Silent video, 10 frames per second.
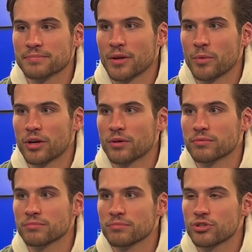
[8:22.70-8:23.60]
and we don't
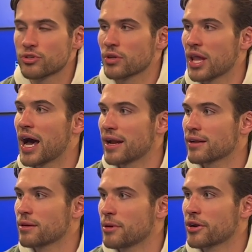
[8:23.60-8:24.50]
shoot a
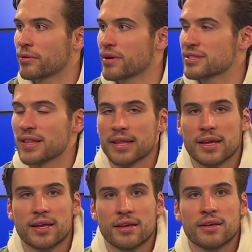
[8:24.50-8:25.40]
lot compared to the rest of the
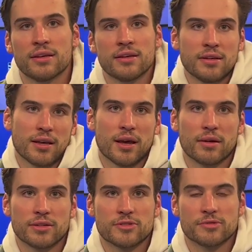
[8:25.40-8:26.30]
league,
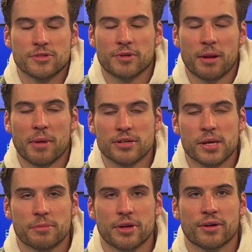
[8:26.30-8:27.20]
it's kind of my
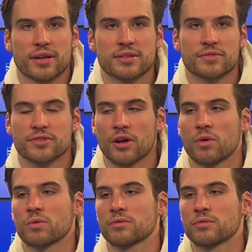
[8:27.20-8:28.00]
job to be aggressive. So,